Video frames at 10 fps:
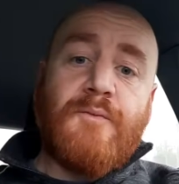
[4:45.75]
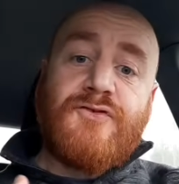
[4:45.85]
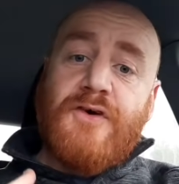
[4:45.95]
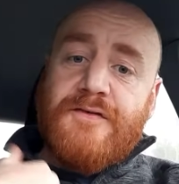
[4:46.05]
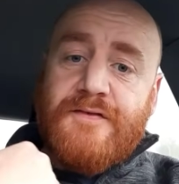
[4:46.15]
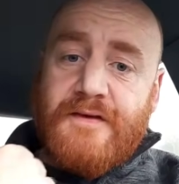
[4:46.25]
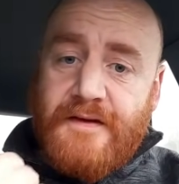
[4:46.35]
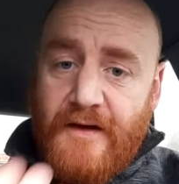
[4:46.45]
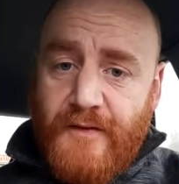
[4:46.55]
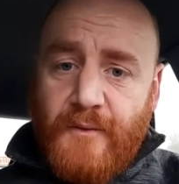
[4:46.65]
I'm just
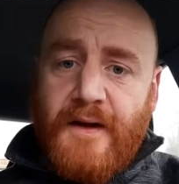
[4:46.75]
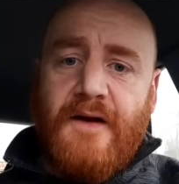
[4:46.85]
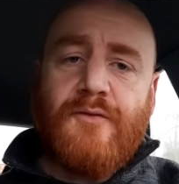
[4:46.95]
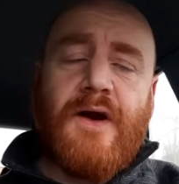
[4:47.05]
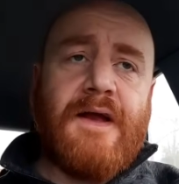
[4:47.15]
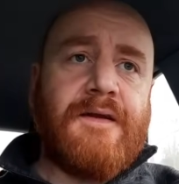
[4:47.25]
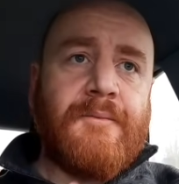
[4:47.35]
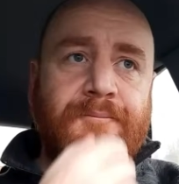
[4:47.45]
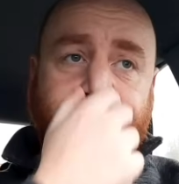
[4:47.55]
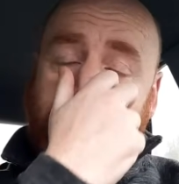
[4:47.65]
given what I've read.